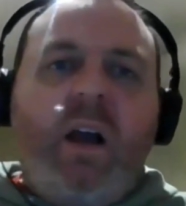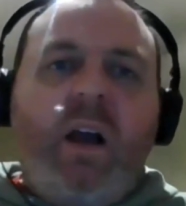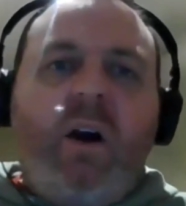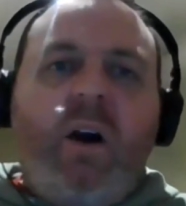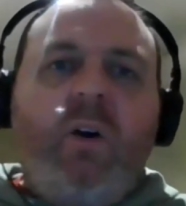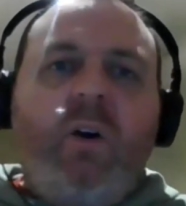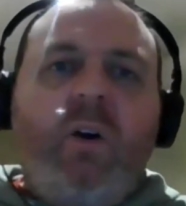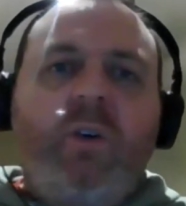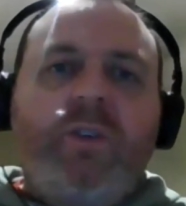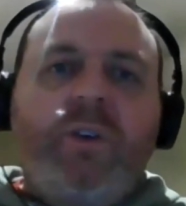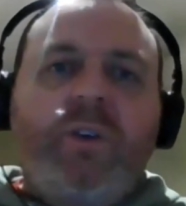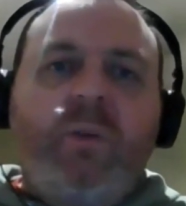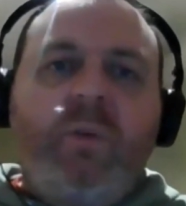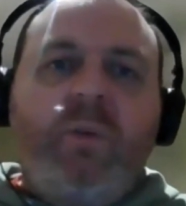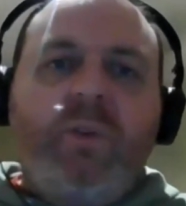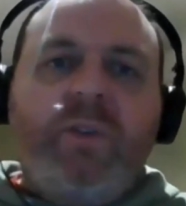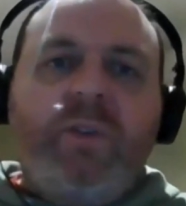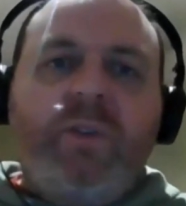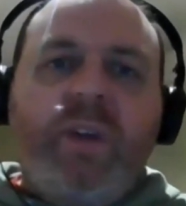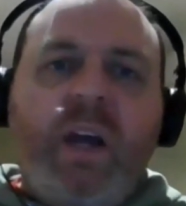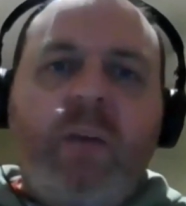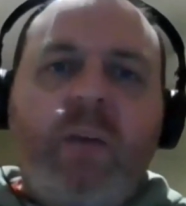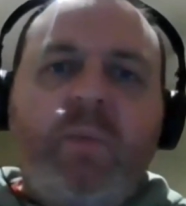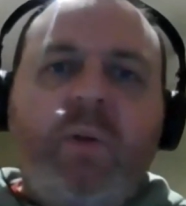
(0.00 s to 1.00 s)
I also
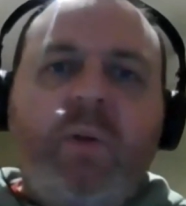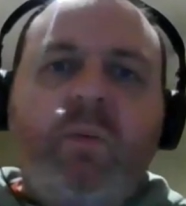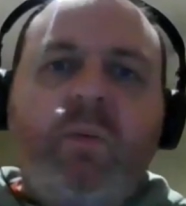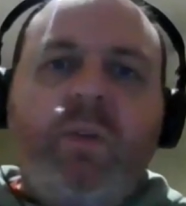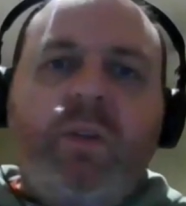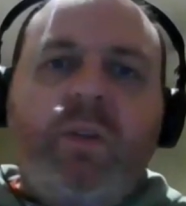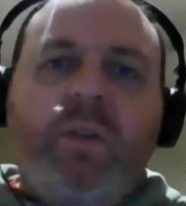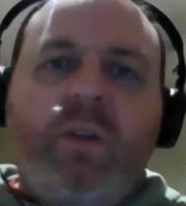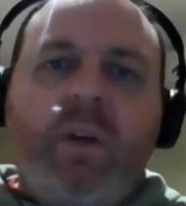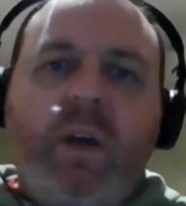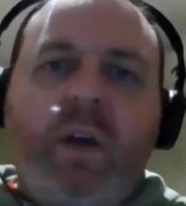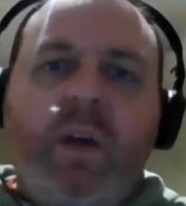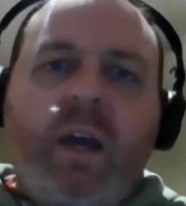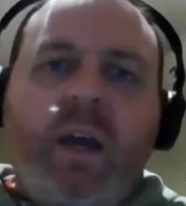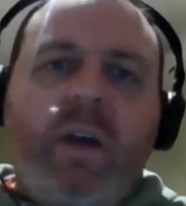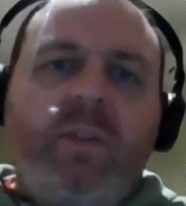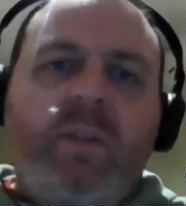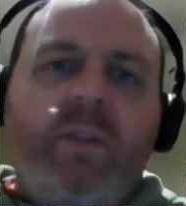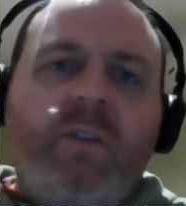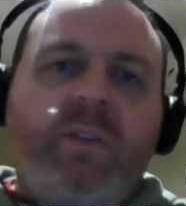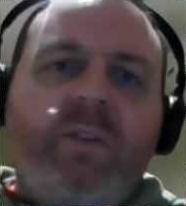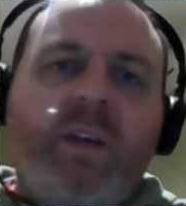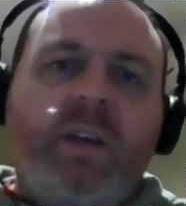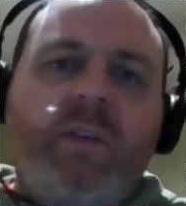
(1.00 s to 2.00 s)
wasn't happy with how
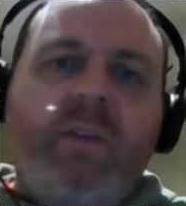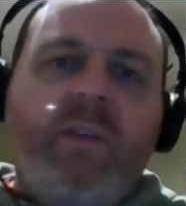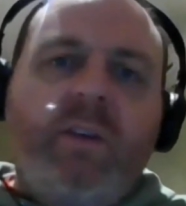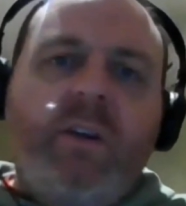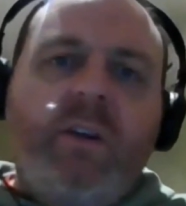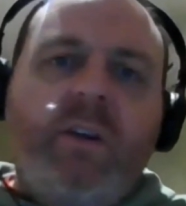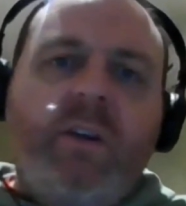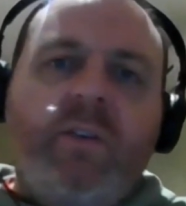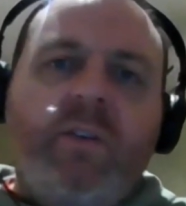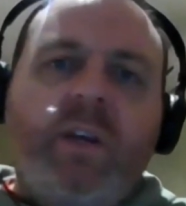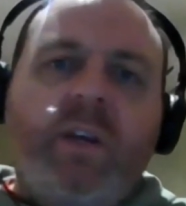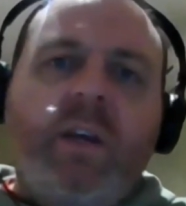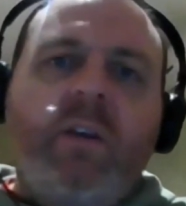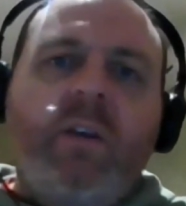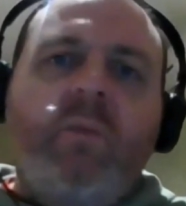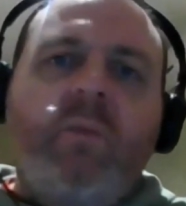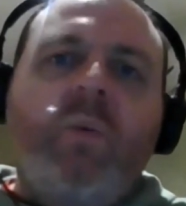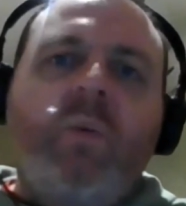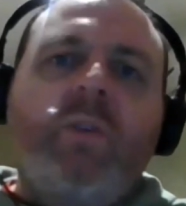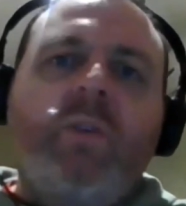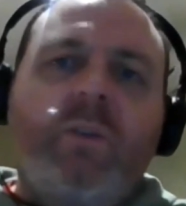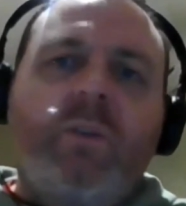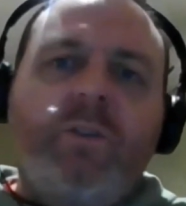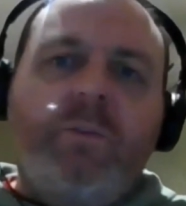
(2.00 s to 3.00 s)
the TV series ended,
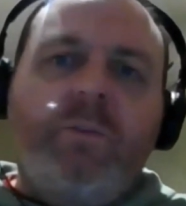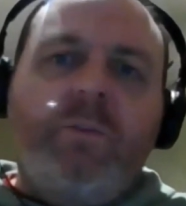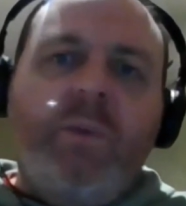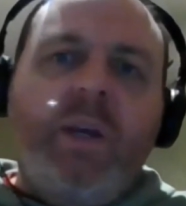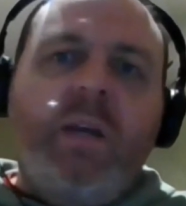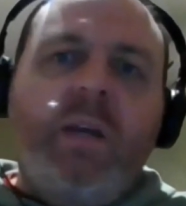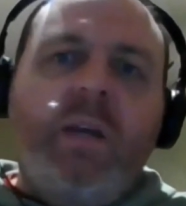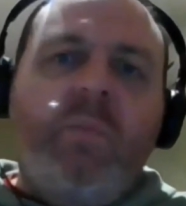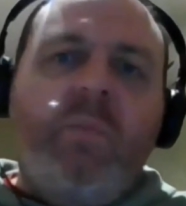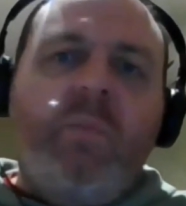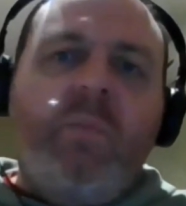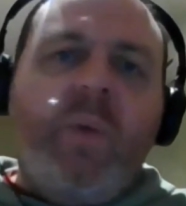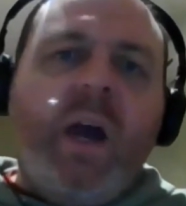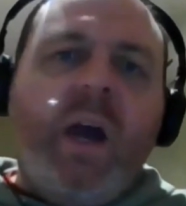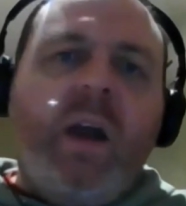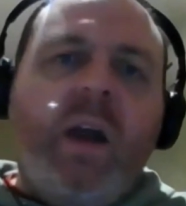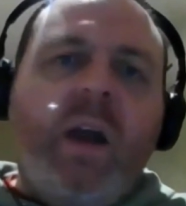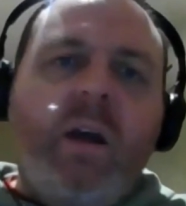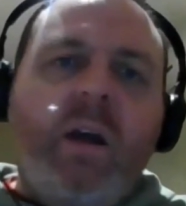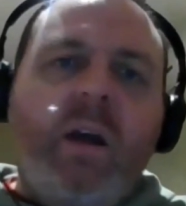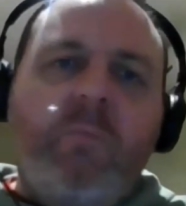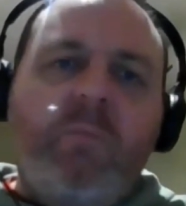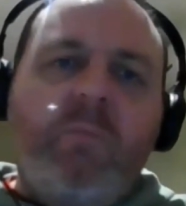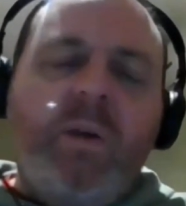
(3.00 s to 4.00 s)
which I'll speak about
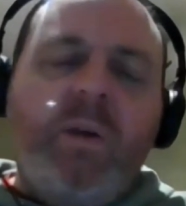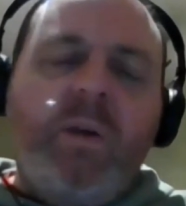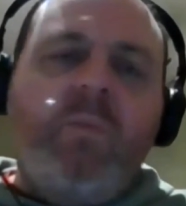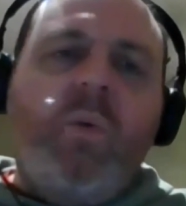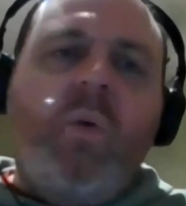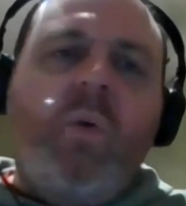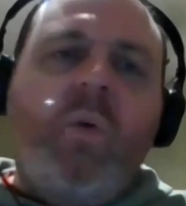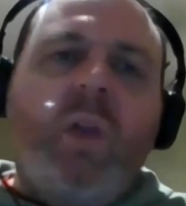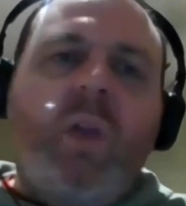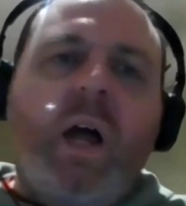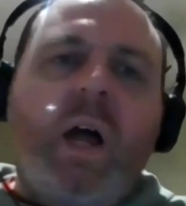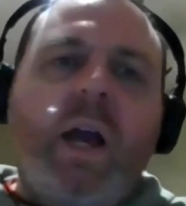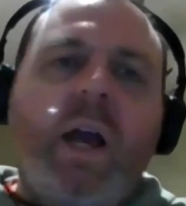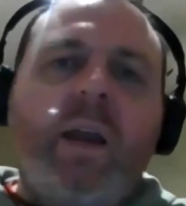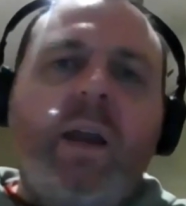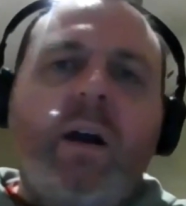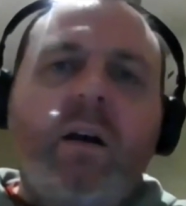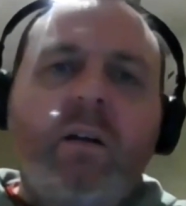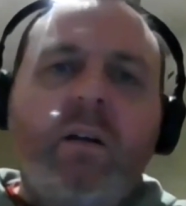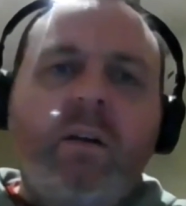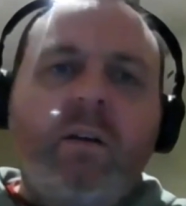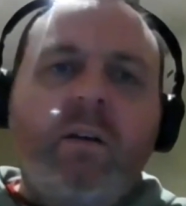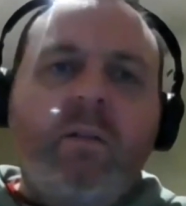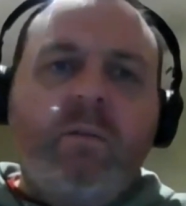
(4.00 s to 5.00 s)
a bit more
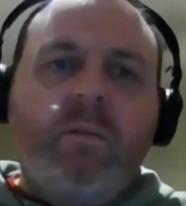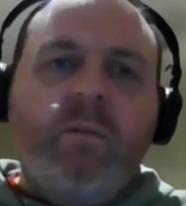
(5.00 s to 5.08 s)
later.